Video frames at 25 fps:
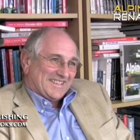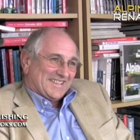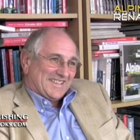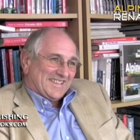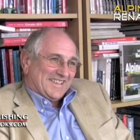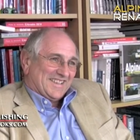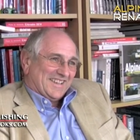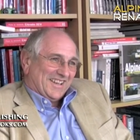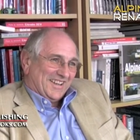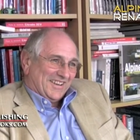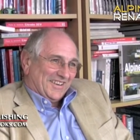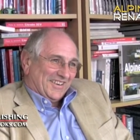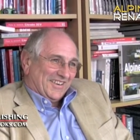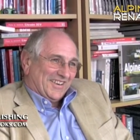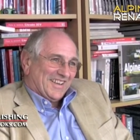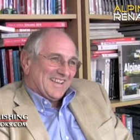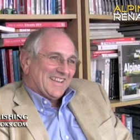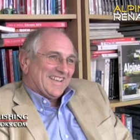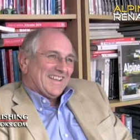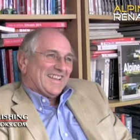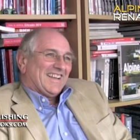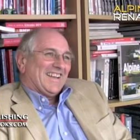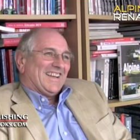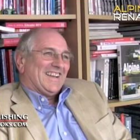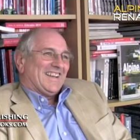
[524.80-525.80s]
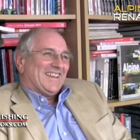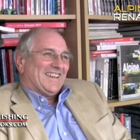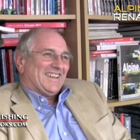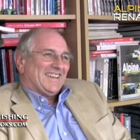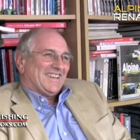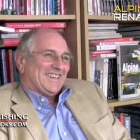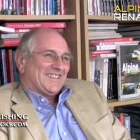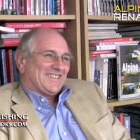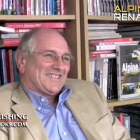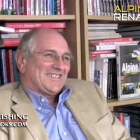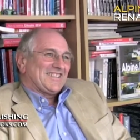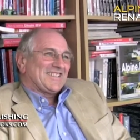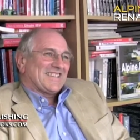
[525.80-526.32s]
So
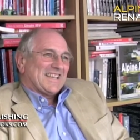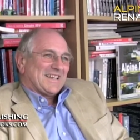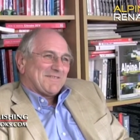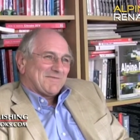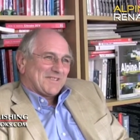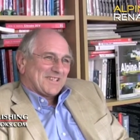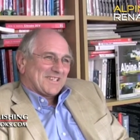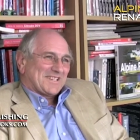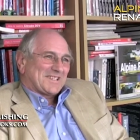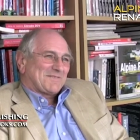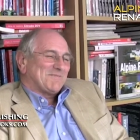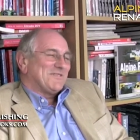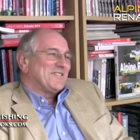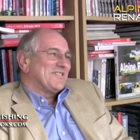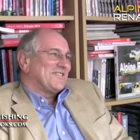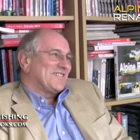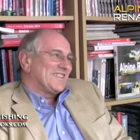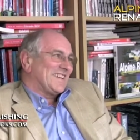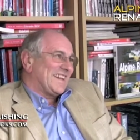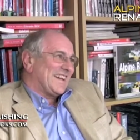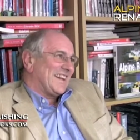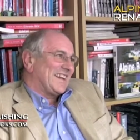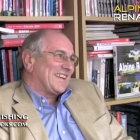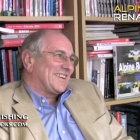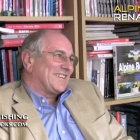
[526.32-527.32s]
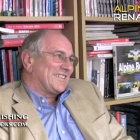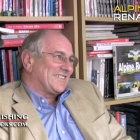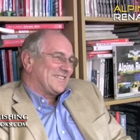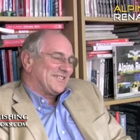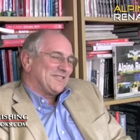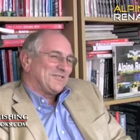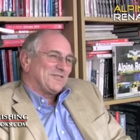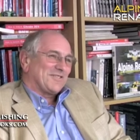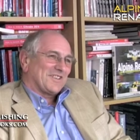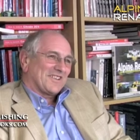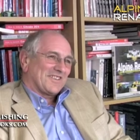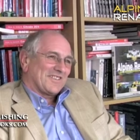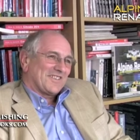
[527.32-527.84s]
uh, she's able to smooth out
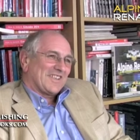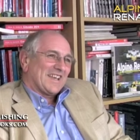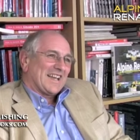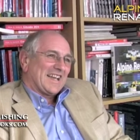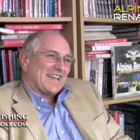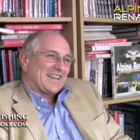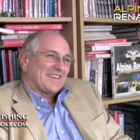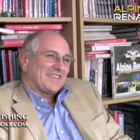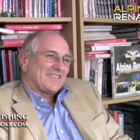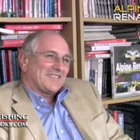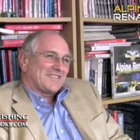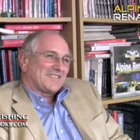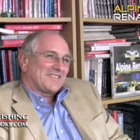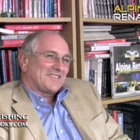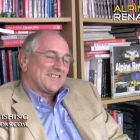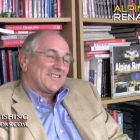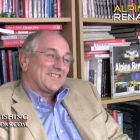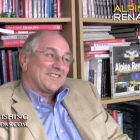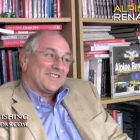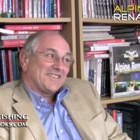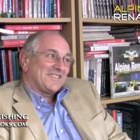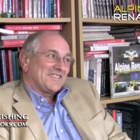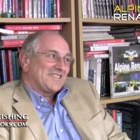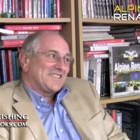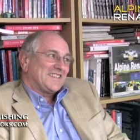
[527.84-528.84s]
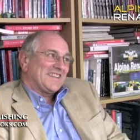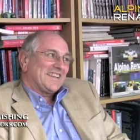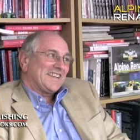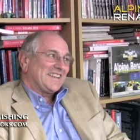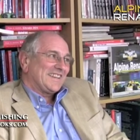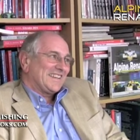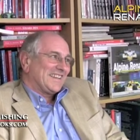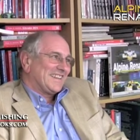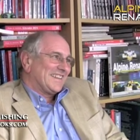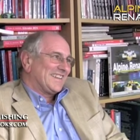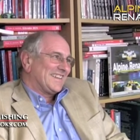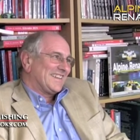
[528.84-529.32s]
all of that so you don't see it.